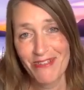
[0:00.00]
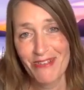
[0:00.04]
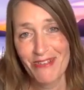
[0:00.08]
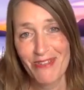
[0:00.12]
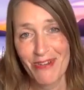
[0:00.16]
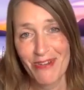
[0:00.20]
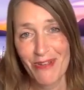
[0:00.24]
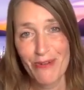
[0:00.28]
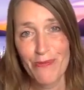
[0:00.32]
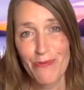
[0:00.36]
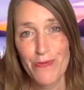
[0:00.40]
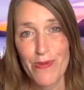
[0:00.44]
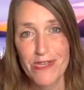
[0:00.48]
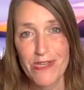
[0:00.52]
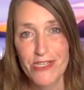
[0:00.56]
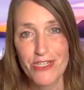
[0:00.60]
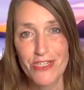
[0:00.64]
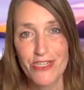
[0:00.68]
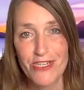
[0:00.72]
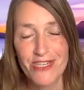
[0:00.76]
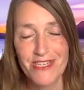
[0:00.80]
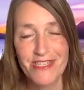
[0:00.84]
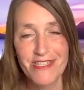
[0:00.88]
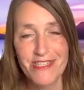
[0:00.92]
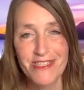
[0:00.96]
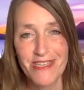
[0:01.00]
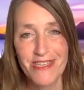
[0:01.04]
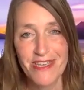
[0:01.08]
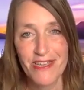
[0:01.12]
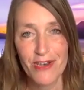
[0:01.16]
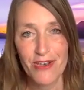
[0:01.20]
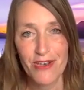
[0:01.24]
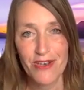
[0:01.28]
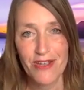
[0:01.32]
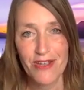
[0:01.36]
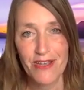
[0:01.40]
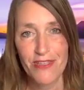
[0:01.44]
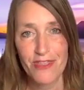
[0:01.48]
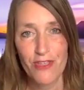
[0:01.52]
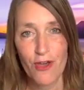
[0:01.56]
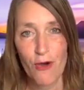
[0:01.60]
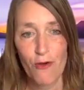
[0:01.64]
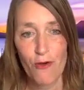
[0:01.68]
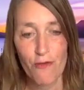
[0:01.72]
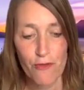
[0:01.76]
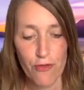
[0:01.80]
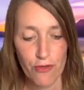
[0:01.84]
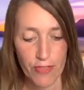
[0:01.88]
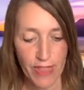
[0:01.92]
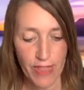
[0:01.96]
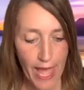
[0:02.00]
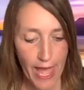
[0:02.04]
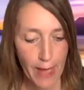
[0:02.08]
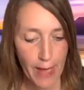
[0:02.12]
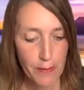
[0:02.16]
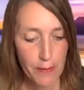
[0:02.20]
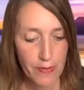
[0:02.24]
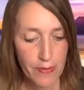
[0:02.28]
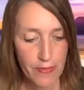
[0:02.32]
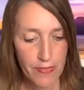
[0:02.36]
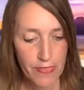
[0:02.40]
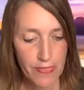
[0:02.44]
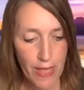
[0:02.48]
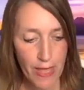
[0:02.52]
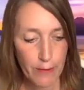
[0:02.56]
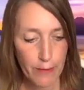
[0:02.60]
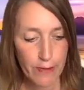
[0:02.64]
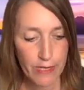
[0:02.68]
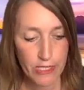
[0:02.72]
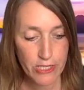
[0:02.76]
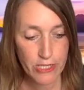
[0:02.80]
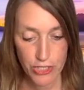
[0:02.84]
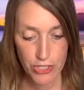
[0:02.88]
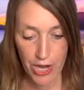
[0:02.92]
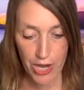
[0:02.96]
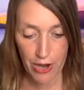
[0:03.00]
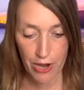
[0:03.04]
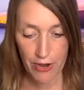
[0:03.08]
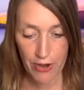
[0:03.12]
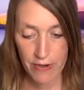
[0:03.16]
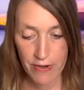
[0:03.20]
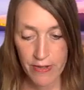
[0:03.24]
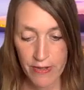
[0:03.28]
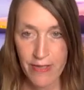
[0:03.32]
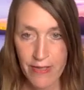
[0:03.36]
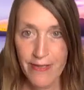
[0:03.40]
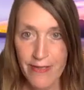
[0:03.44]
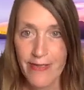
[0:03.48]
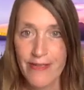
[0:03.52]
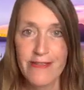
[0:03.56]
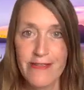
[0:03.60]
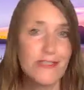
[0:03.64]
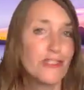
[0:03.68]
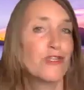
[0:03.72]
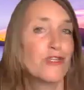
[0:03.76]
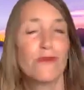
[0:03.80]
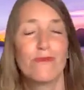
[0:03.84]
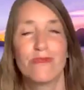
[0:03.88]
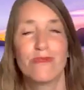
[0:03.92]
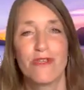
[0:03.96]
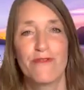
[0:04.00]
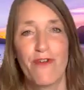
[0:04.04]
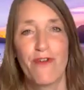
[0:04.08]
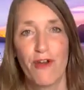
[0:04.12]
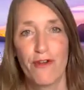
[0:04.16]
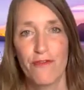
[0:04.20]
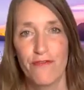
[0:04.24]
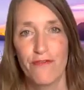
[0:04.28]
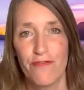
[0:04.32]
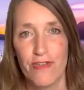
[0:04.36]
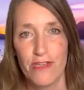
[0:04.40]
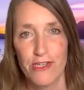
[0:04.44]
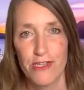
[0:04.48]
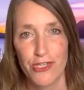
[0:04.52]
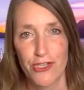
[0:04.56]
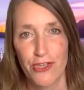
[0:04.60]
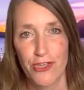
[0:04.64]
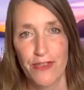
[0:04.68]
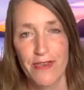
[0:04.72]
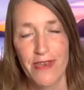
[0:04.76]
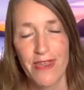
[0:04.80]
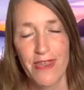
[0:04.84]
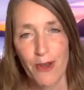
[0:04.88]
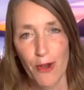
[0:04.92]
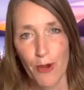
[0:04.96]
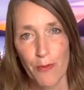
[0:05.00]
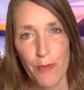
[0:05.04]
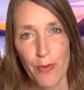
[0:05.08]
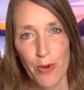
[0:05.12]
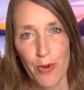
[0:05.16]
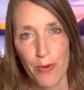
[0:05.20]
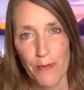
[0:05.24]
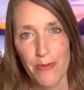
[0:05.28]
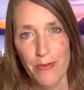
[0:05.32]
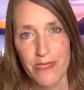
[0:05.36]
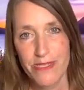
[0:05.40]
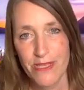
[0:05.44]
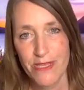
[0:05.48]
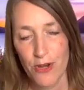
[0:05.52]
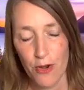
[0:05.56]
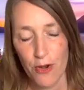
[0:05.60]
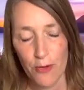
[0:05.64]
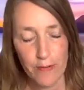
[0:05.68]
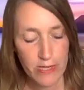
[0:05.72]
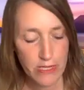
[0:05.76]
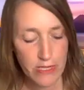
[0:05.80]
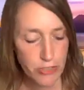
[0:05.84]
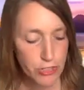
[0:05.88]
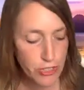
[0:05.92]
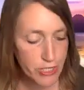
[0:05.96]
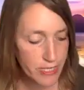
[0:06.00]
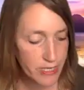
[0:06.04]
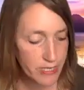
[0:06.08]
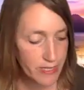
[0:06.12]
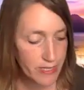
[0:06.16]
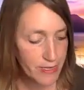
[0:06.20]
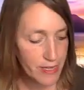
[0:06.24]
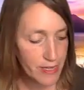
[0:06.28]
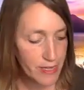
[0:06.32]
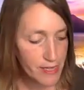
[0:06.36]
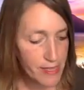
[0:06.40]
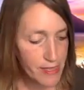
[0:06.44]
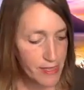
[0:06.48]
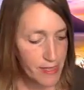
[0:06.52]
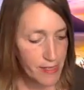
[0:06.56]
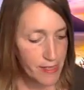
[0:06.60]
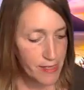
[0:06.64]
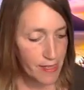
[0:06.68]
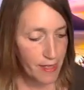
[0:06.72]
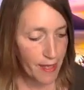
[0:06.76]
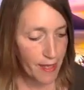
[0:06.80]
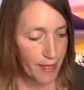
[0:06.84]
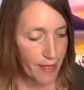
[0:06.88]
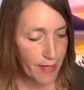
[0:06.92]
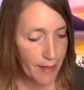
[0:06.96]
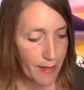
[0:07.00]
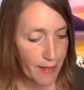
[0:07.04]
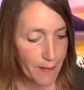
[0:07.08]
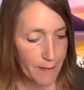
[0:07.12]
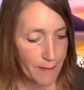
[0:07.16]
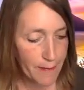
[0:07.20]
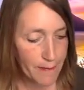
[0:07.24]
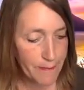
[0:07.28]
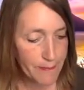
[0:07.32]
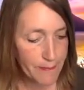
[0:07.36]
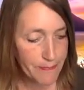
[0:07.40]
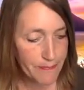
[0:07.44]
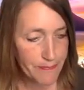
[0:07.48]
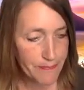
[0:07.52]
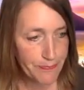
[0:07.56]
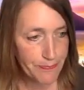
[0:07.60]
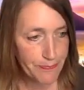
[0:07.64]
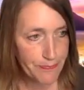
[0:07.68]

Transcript: richness in the overlap that we share in terms of our vision and our purpose and our mission. And